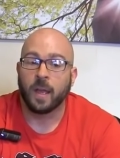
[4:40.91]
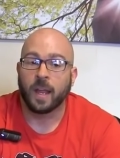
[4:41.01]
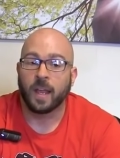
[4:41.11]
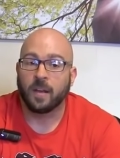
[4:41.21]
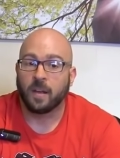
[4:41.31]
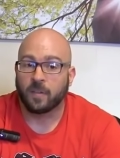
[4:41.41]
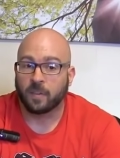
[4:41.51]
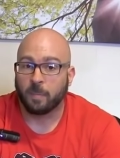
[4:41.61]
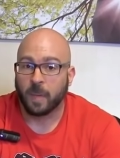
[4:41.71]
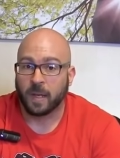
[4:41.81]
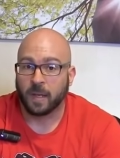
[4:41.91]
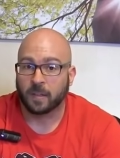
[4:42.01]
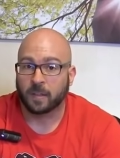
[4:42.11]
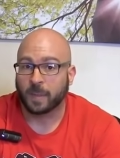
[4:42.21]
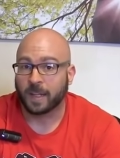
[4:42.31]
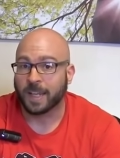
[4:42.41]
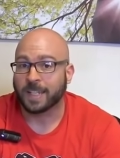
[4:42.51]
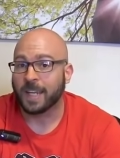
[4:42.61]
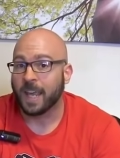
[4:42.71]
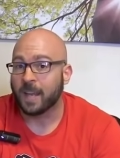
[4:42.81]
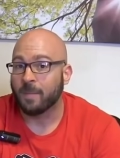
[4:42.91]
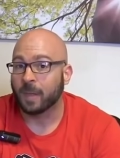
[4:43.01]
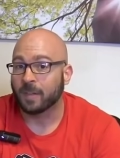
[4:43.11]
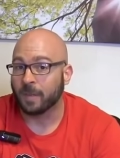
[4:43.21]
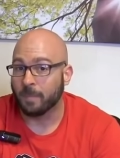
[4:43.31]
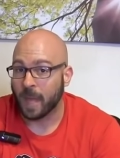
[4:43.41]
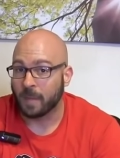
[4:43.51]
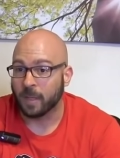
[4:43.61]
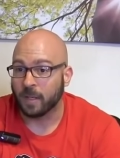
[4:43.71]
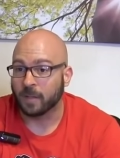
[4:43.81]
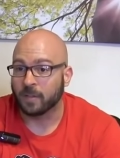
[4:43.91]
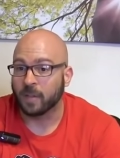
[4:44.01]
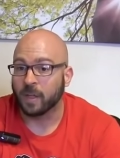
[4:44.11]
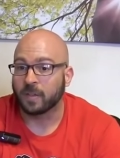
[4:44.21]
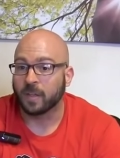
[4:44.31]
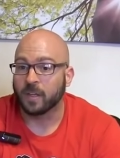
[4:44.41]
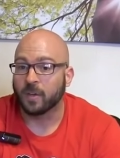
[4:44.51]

And I ended up spending something like 10 months in bed because of this.